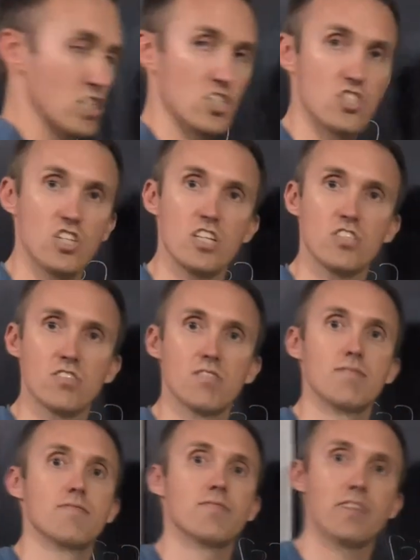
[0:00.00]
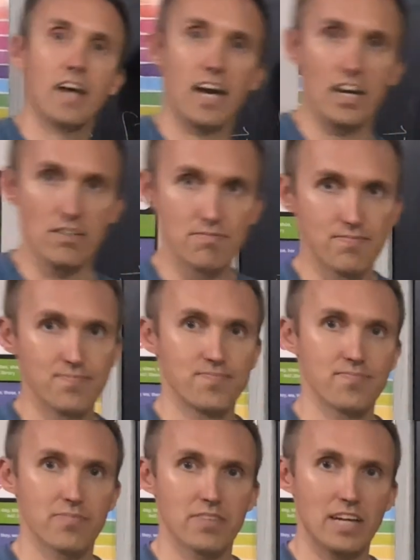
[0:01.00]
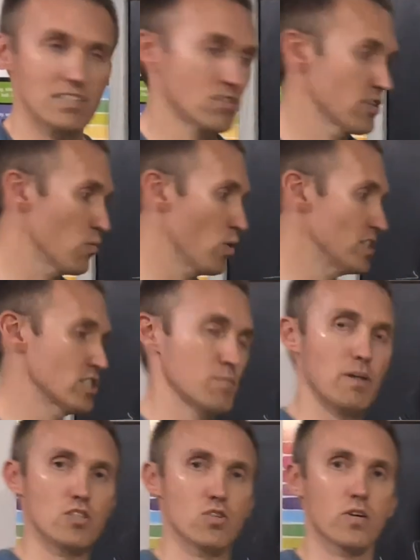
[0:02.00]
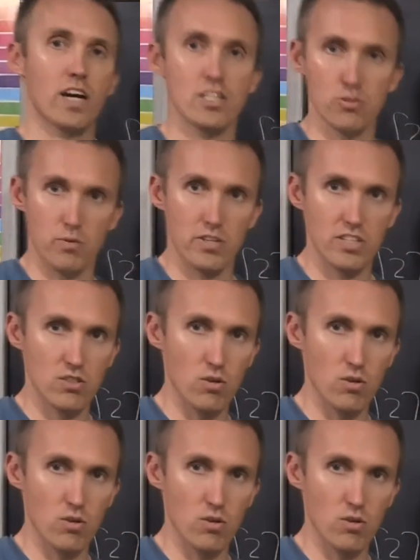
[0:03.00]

is just A. That's the one special case where this